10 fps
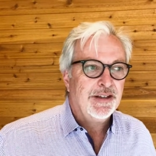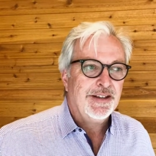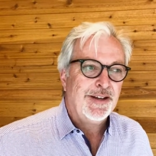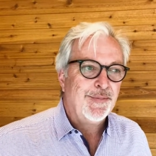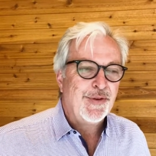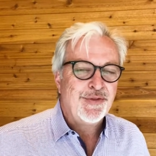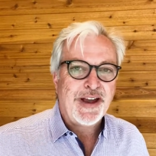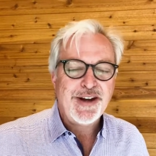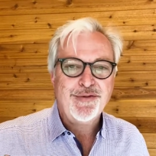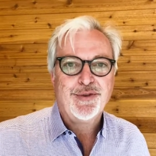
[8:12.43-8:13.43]
um,
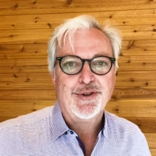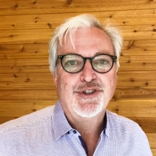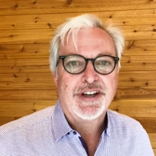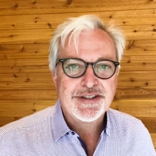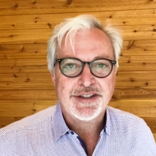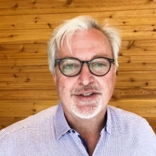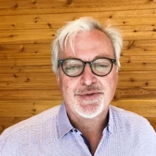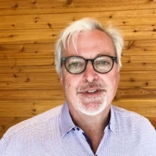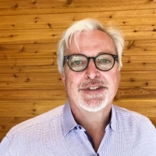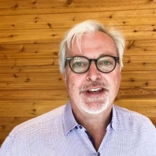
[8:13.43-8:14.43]
fighting for justice
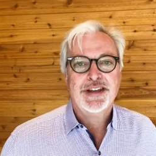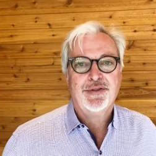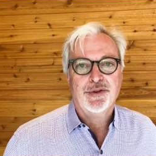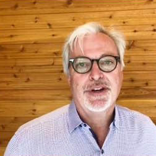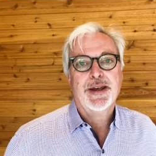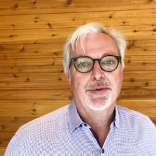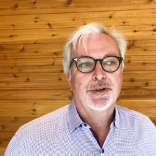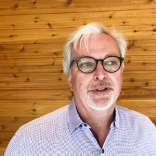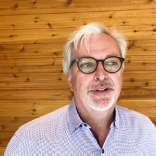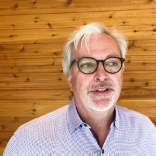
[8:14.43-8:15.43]
for the sake of your
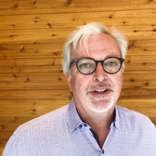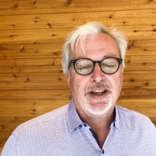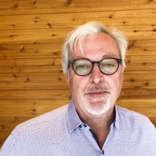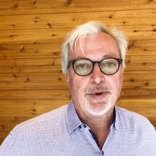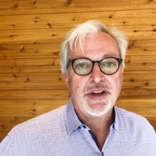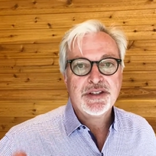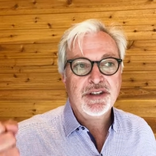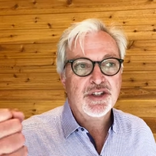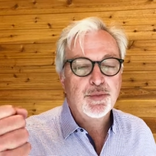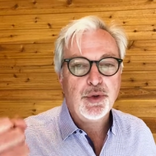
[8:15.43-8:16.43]
neighbor,
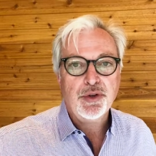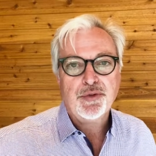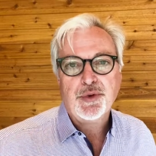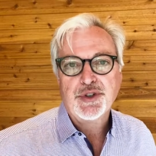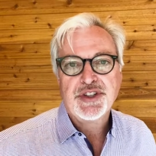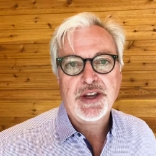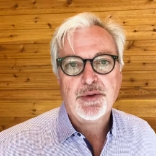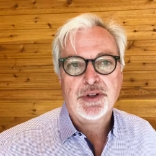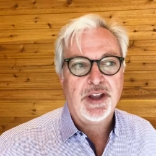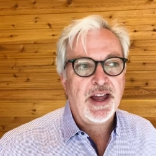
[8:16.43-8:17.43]
embracing this beautiful,
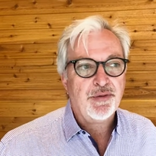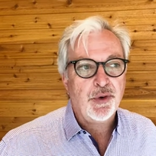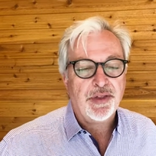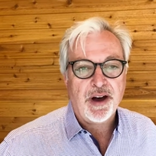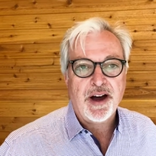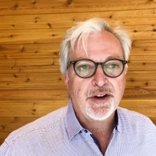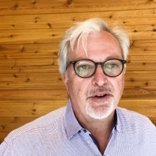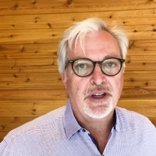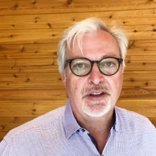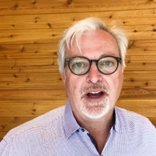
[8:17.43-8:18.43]
sacred life with
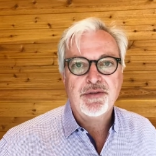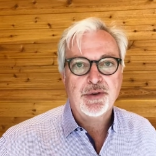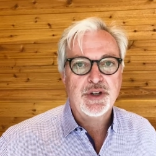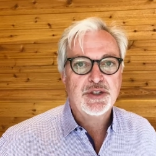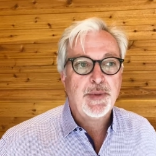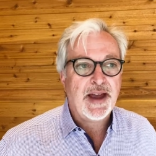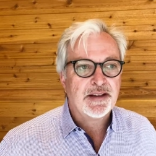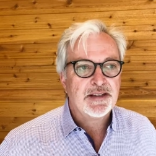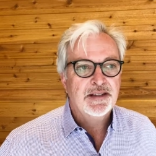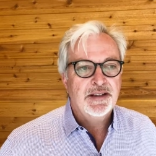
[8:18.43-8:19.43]
honor and love and
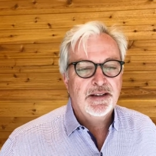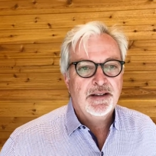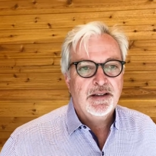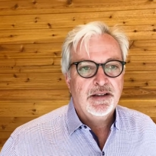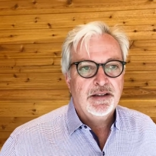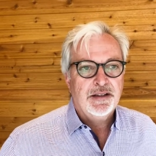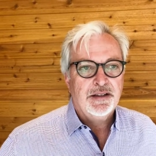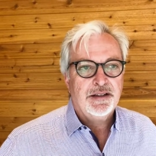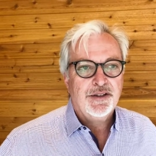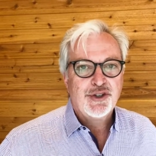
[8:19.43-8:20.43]
respect,
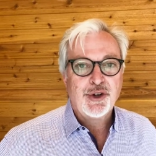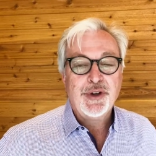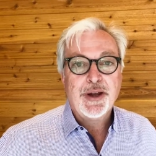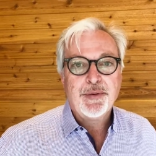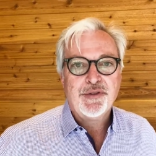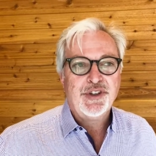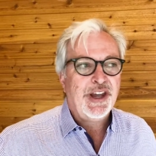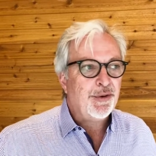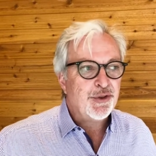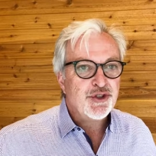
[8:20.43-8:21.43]
showing up every
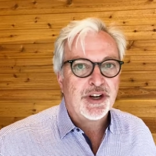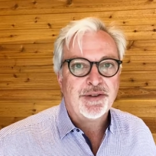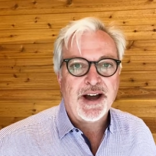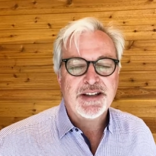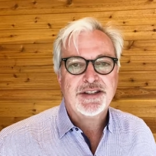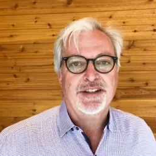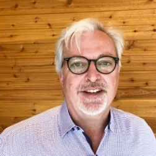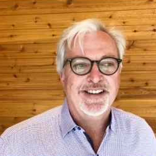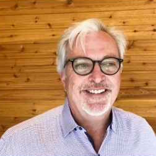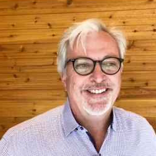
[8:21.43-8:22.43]
day with generosity,